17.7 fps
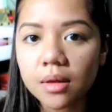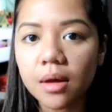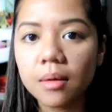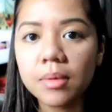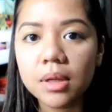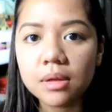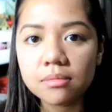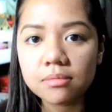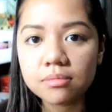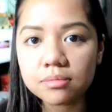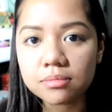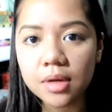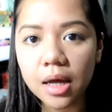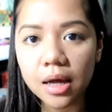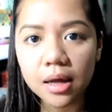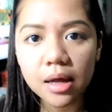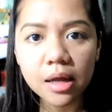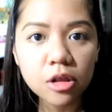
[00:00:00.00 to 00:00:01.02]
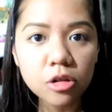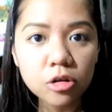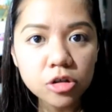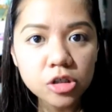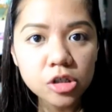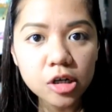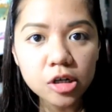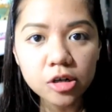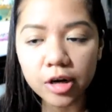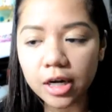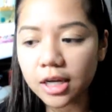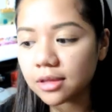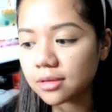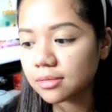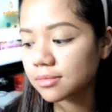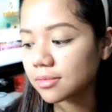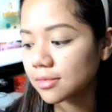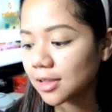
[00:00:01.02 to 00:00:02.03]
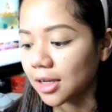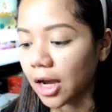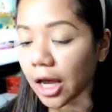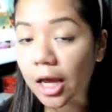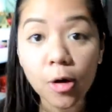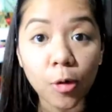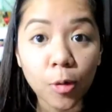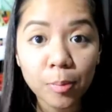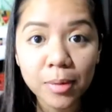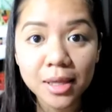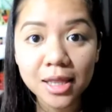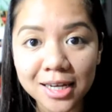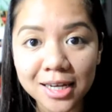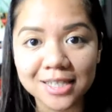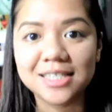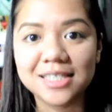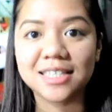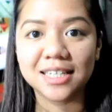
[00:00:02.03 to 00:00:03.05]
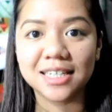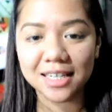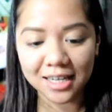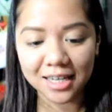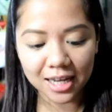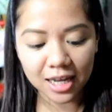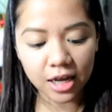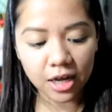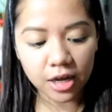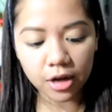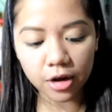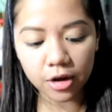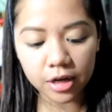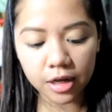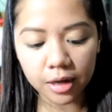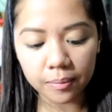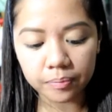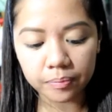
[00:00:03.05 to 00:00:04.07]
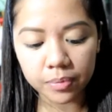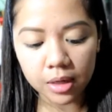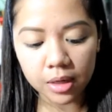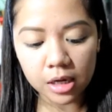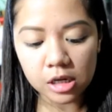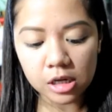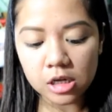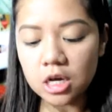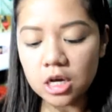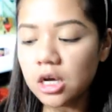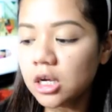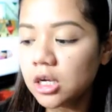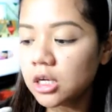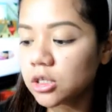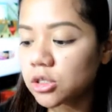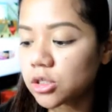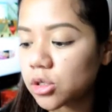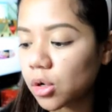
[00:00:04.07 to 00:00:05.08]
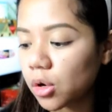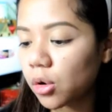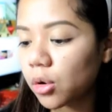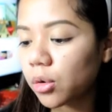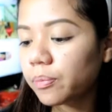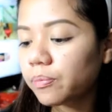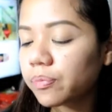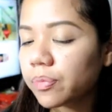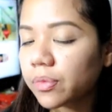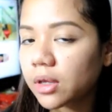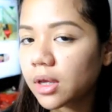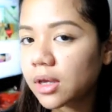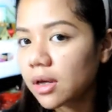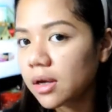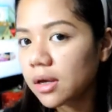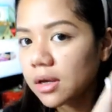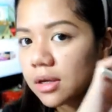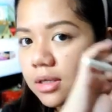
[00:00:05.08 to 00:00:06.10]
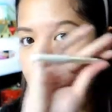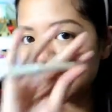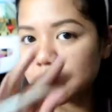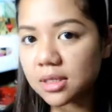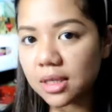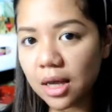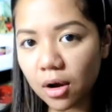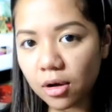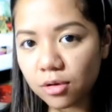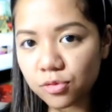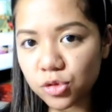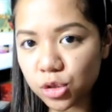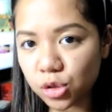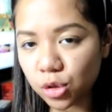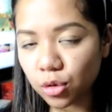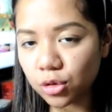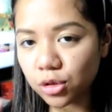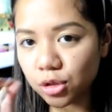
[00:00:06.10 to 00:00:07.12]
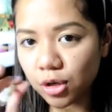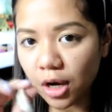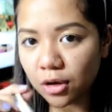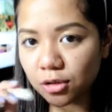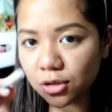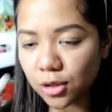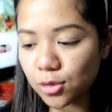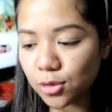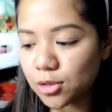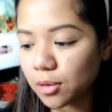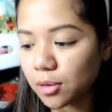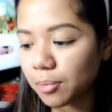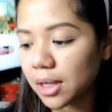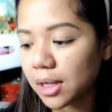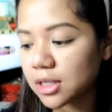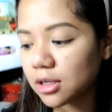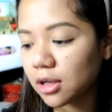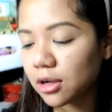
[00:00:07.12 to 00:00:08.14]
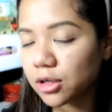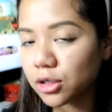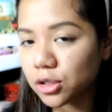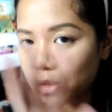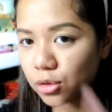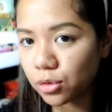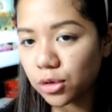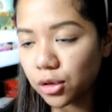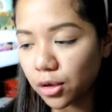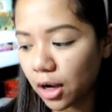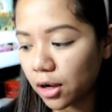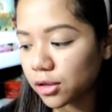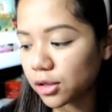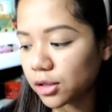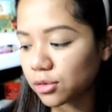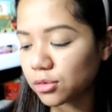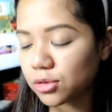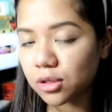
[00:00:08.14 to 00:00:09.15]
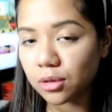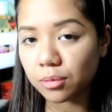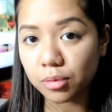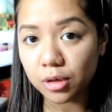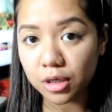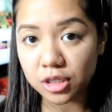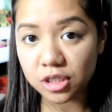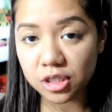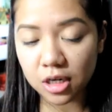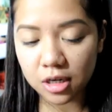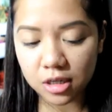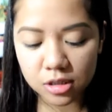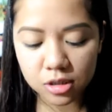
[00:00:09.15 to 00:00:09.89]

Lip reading: I mean, it looks good, right? I hope does. Okay. So Now I've shown you how to use the pencil, I'll show you how to use the brush.